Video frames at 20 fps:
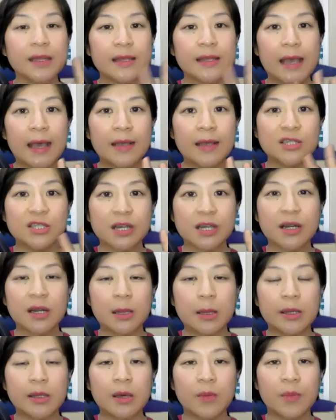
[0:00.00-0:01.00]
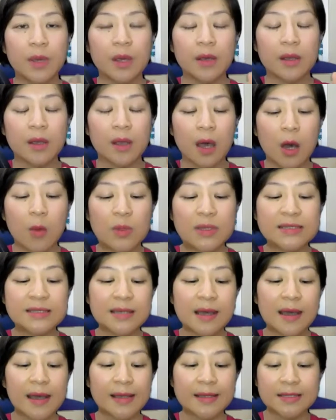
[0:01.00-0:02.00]
then share a little bit of the common
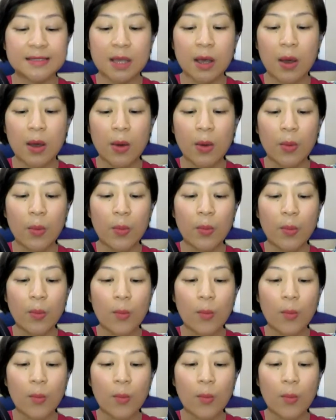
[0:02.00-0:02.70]
signs. So